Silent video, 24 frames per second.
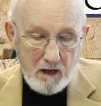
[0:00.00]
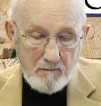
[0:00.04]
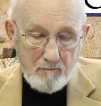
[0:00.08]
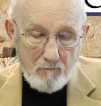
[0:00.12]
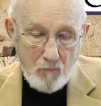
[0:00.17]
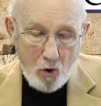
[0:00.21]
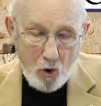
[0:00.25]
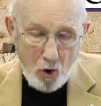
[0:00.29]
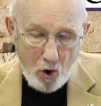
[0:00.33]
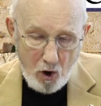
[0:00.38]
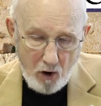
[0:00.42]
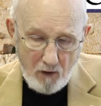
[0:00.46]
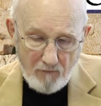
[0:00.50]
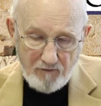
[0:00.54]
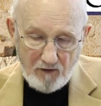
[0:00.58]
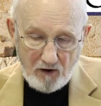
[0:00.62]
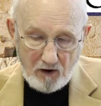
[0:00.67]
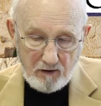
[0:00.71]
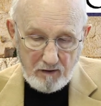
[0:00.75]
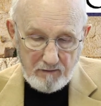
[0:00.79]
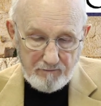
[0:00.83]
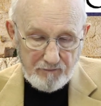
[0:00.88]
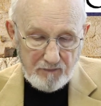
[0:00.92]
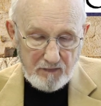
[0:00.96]

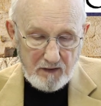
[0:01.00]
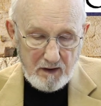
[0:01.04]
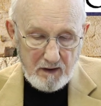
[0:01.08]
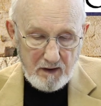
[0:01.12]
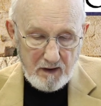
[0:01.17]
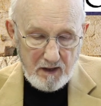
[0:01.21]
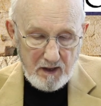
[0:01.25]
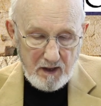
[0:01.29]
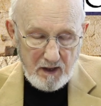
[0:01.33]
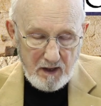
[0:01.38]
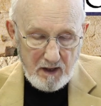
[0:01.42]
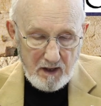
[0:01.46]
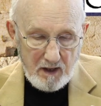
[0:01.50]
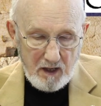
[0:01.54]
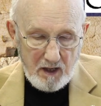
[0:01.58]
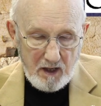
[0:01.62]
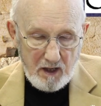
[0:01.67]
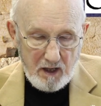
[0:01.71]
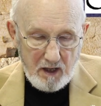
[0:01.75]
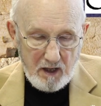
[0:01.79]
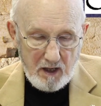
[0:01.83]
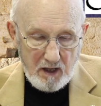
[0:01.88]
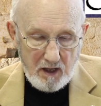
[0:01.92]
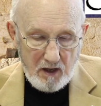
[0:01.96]
Moreover,
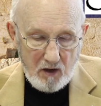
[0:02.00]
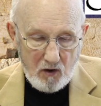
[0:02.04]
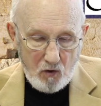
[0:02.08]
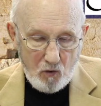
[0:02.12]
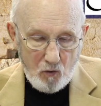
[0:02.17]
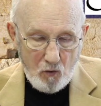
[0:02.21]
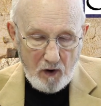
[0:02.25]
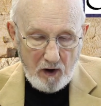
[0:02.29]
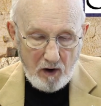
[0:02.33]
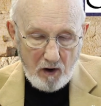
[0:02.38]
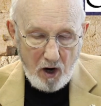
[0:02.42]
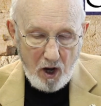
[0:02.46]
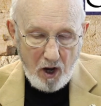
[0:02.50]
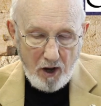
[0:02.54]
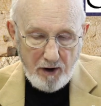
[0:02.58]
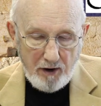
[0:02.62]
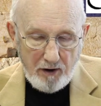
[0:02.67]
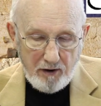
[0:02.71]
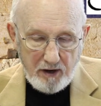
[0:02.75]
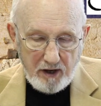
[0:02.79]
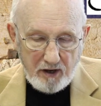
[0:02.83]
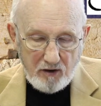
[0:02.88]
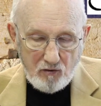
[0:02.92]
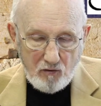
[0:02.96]
we are
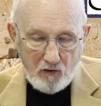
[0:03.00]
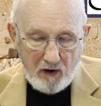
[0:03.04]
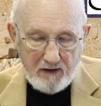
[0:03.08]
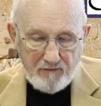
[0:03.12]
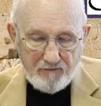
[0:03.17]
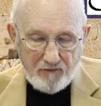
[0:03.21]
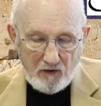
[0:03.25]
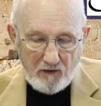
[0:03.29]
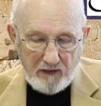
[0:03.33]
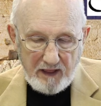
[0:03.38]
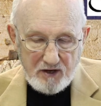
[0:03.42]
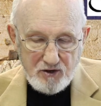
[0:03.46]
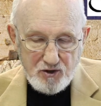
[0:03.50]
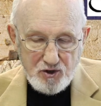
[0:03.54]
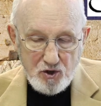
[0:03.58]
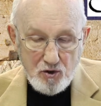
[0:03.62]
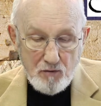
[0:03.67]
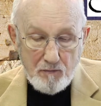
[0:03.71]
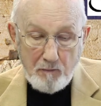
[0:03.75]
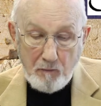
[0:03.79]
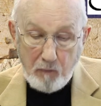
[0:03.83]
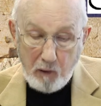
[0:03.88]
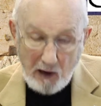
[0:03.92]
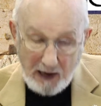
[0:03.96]
honored and grateful that
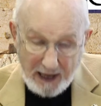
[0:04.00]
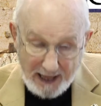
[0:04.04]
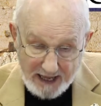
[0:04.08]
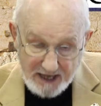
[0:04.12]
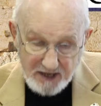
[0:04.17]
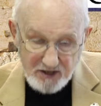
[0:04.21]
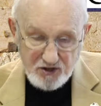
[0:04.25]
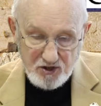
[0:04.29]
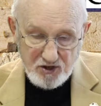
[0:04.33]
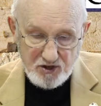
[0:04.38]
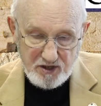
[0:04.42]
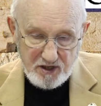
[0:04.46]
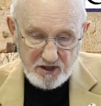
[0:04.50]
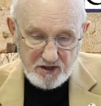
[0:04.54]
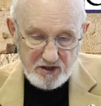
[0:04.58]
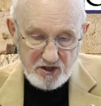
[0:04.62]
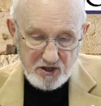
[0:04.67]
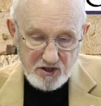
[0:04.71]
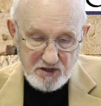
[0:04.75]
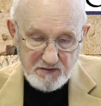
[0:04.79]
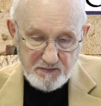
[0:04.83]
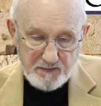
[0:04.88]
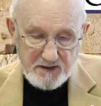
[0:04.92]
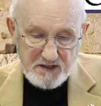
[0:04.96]
you pledged
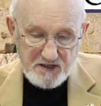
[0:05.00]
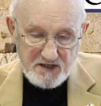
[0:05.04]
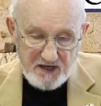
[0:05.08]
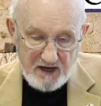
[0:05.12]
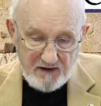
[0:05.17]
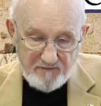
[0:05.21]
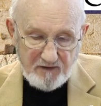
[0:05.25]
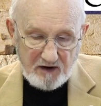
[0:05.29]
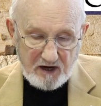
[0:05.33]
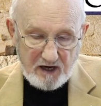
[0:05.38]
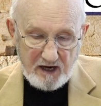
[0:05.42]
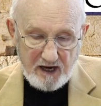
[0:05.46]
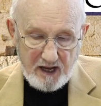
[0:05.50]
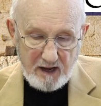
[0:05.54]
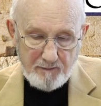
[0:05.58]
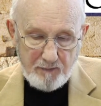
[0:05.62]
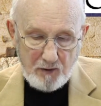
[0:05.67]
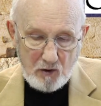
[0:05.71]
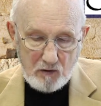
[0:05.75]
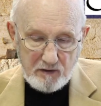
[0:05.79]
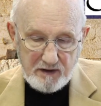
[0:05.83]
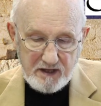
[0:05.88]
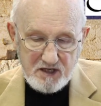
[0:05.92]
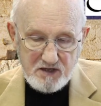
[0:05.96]
to specifically
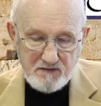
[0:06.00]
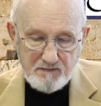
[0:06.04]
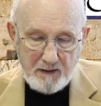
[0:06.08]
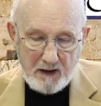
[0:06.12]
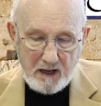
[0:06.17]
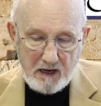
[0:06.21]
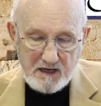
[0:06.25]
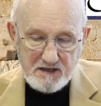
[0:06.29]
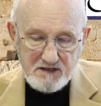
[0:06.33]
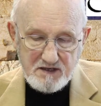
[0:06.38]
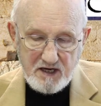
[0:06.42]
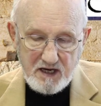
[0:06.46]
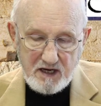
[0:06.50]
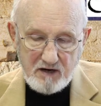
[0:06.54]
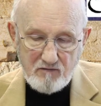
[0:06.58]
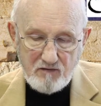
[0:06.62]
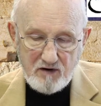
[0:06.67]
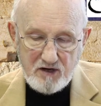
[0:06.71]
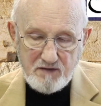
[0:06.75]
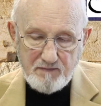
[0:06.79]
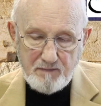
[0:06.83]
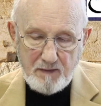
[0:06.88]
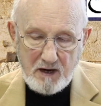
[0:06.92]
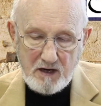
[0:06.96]
uphold this policy in
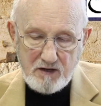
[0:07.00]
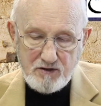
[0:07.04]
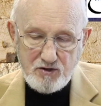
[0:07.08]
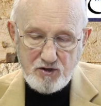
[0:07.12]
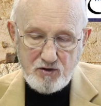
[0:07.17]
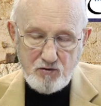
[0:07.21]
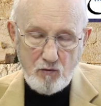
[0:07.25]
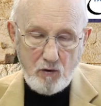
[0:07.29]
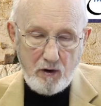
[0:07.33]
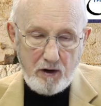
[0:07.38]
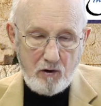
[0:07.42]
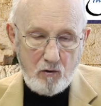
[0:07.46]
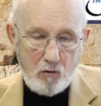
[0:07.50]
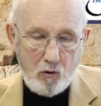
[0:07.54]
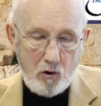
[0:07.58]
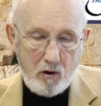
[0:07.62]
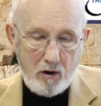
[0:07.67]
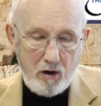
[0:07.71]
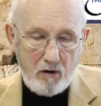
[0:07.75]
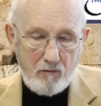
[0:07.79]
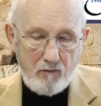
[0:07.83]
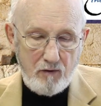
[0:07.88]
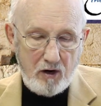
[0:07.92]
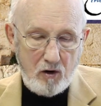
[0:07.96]
response to
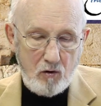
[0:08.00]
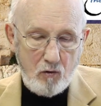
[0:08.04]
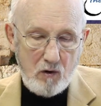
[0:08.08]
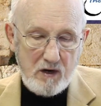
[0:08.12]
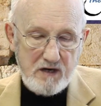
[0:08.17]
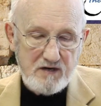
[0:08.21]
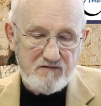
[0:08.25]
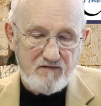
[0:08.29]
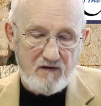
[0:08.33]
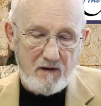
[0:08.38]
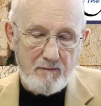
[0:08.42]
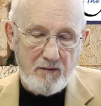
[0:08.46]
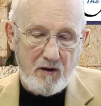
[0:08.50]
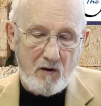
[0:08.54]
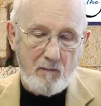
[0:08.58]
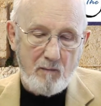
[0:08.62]
a request from the